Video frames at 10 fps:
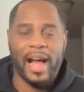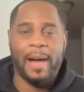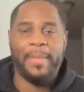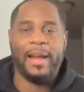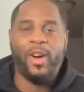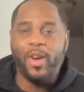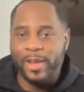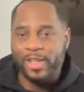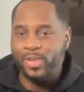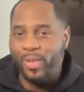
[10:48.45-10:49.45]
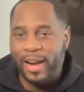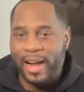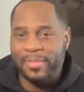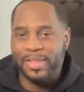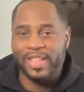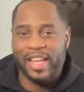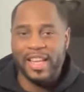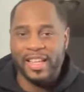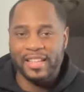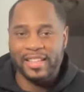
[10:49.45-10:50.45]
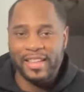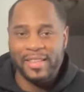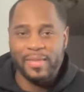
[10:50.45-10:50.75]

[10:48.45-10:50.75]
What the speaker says: I'm not hungry to where I'm just eating